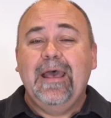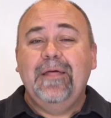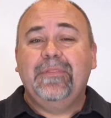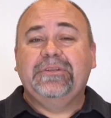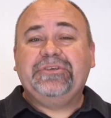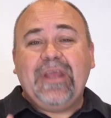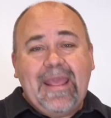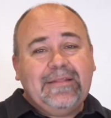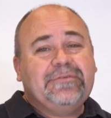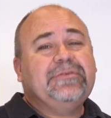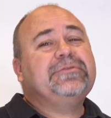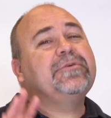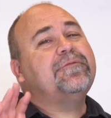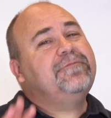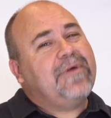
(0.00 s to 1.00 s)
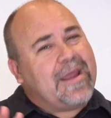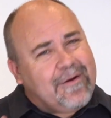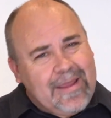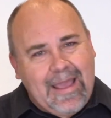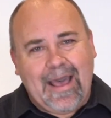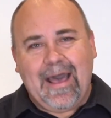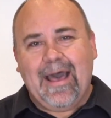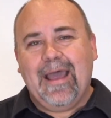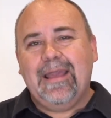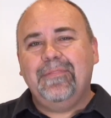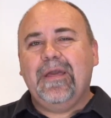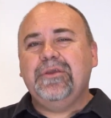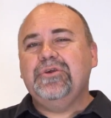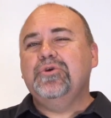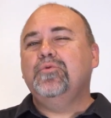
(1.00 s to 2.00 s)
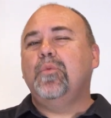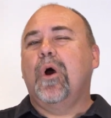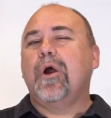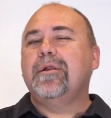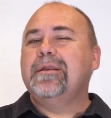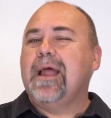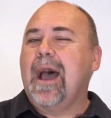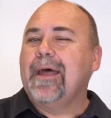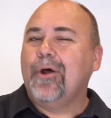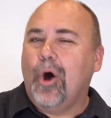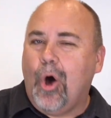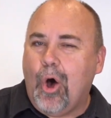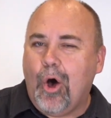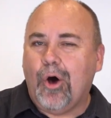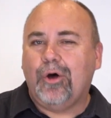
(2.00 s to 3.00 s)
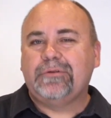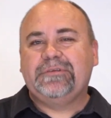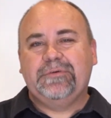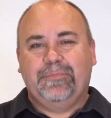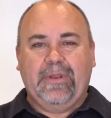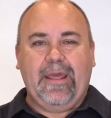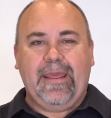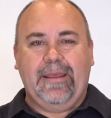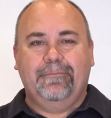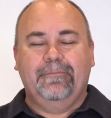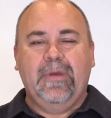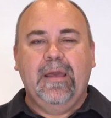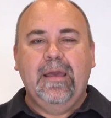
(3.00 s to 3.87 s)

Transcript: The chances are very high that you are not all to blame.